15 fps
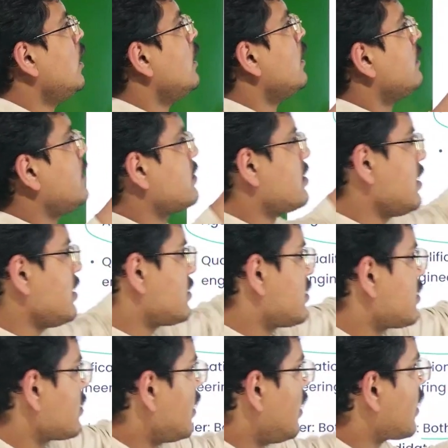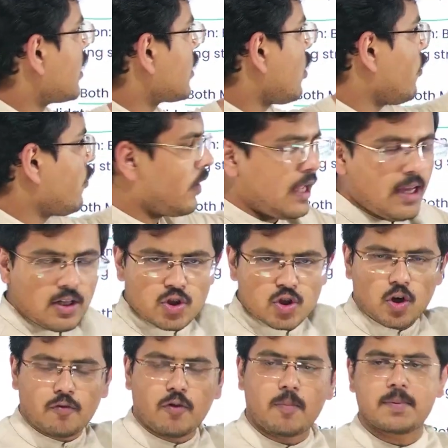this is a cutoff range
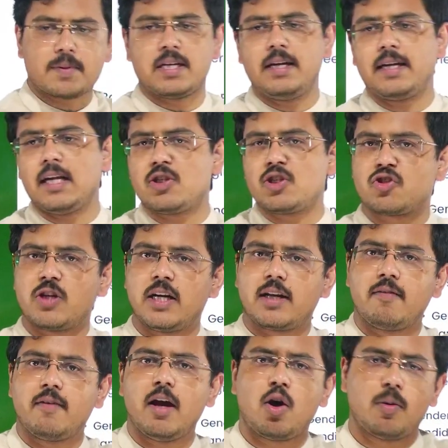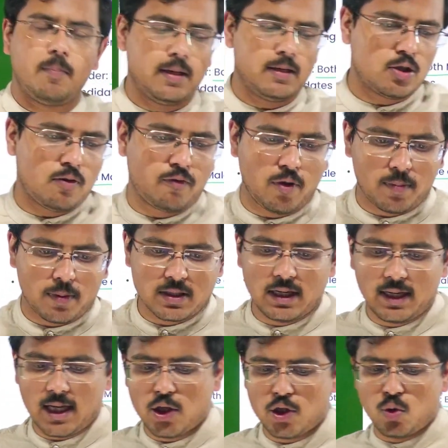of your percentage. Straight away, on basis of your
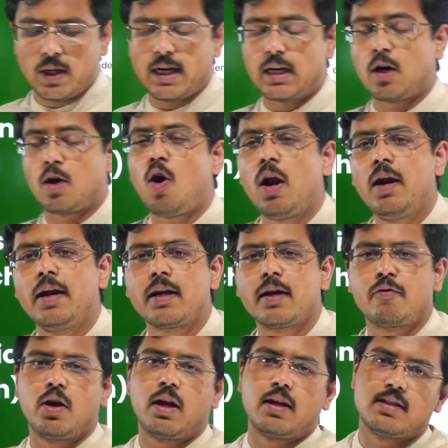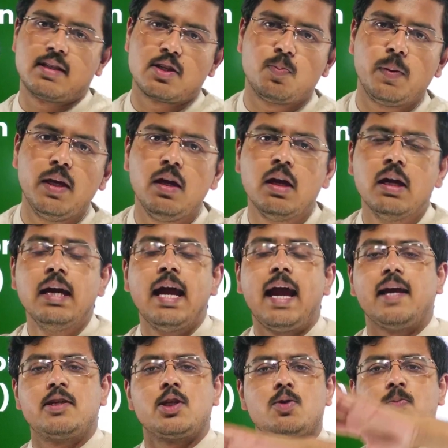percentage, you'll get a call letter for your SSB.
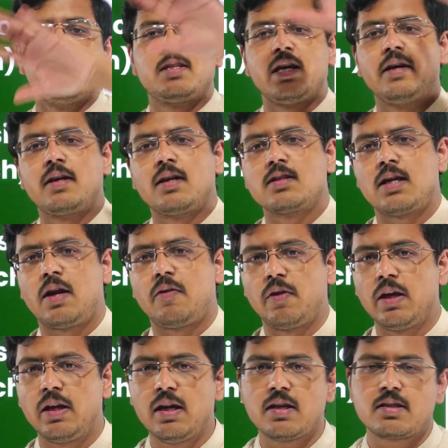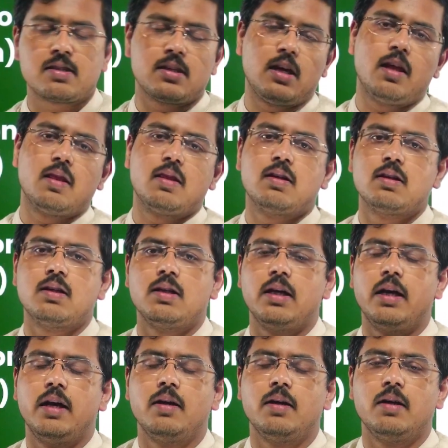SSB centers are various in the
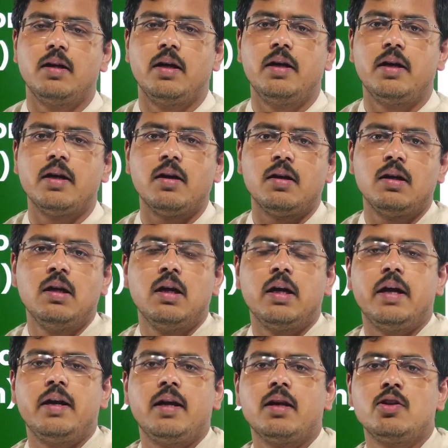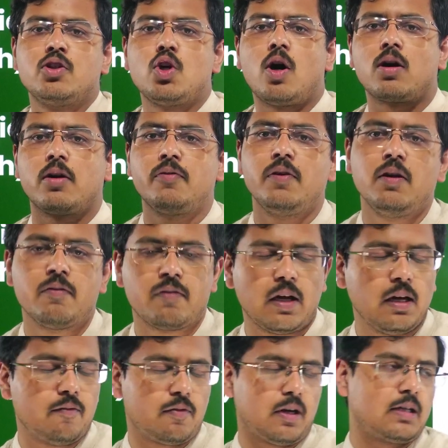Indian geography.
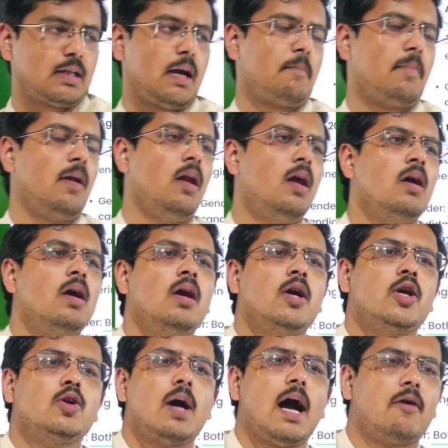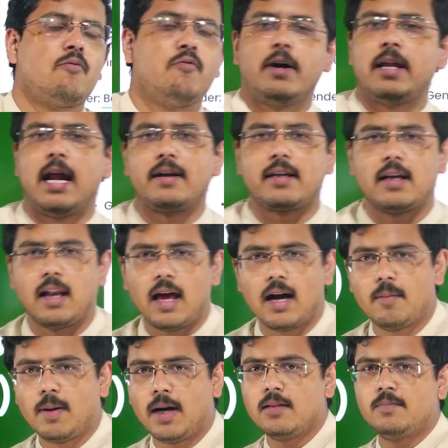Fine. For example, you have one at
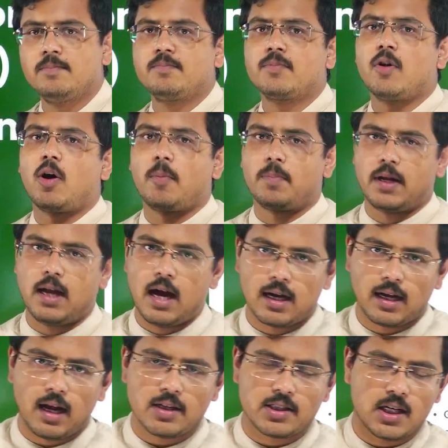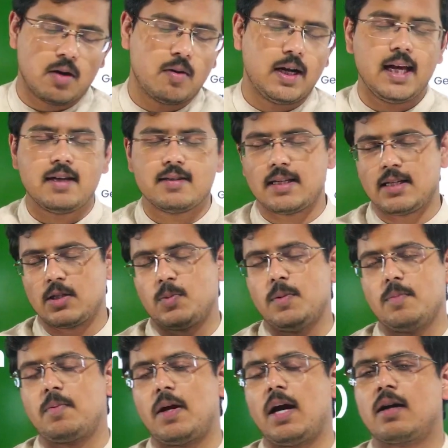Allahabad or Prayagraj nowadays, SSB
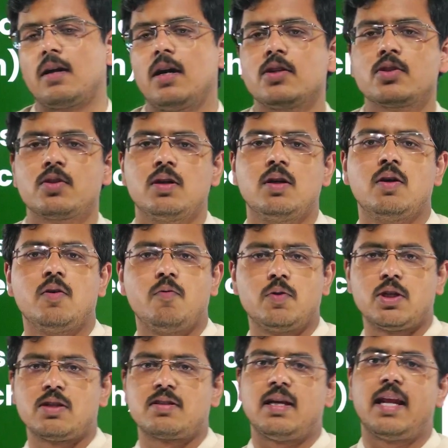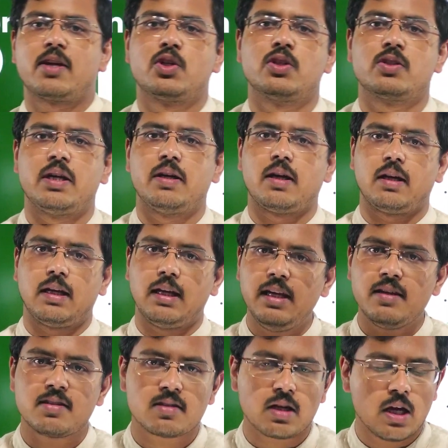Prayagraj, which is selection center
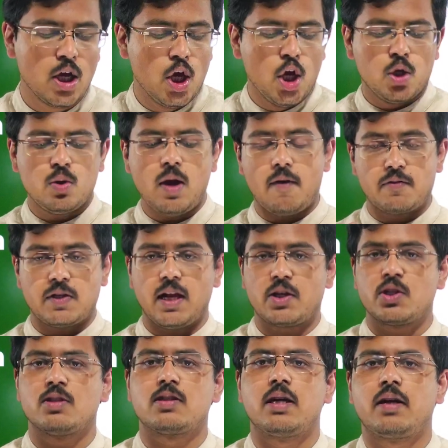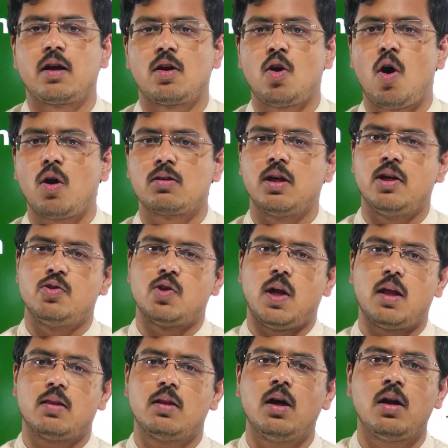east. You have selection center north in
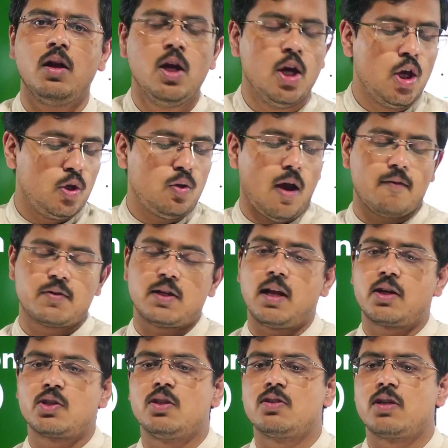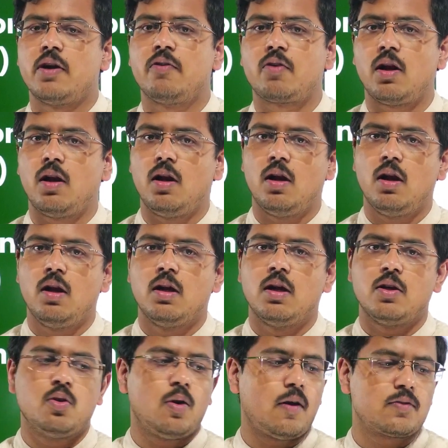Jalandhar. You have selection central,
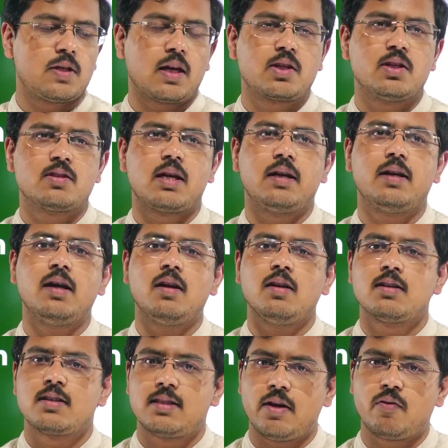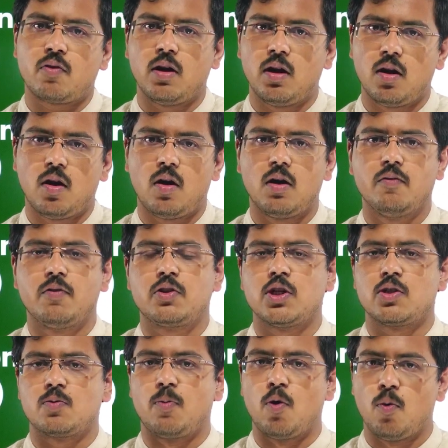you have selection center central, which
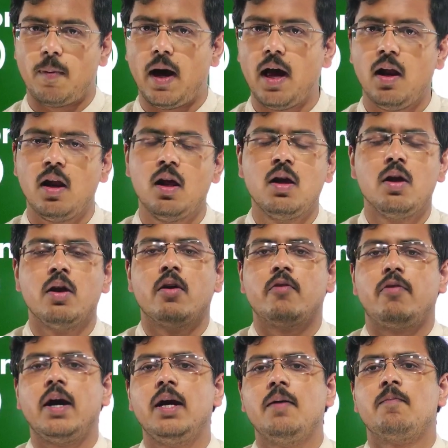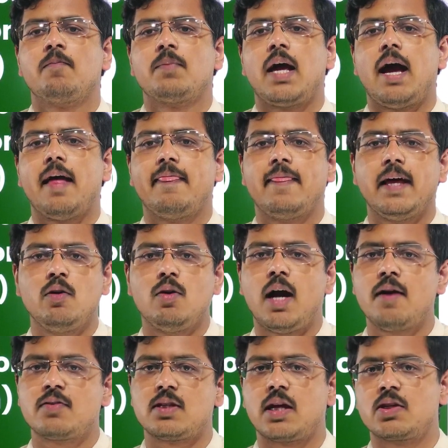is Bhopal. Fine. And then you
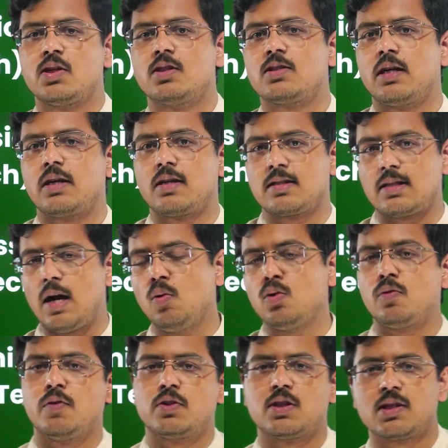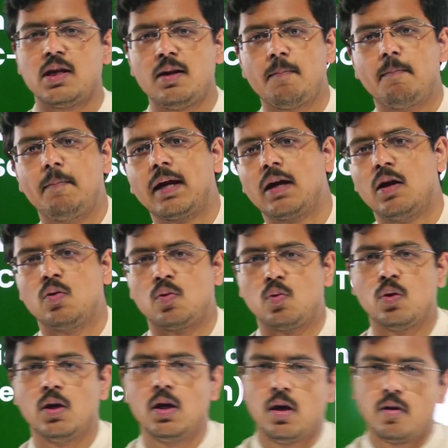have selection center south, which is in Bengaluru.
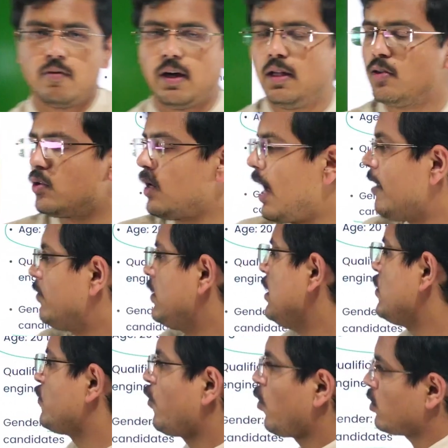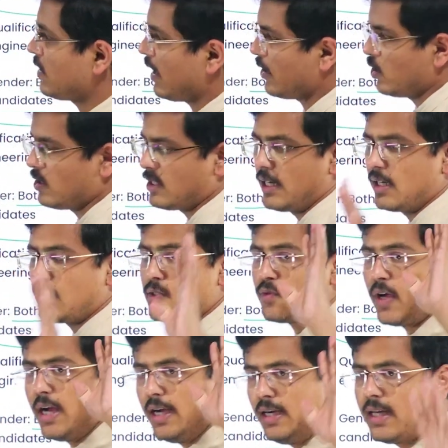Fine. So you have these four selection centers for
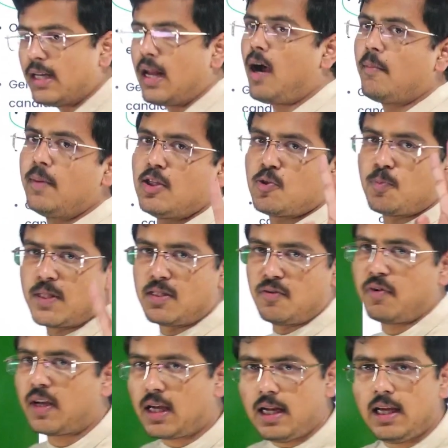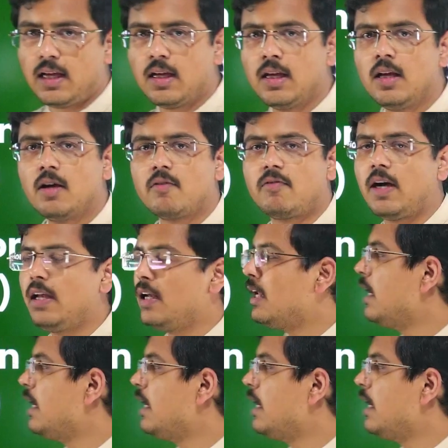Indian Army specifically. Fine.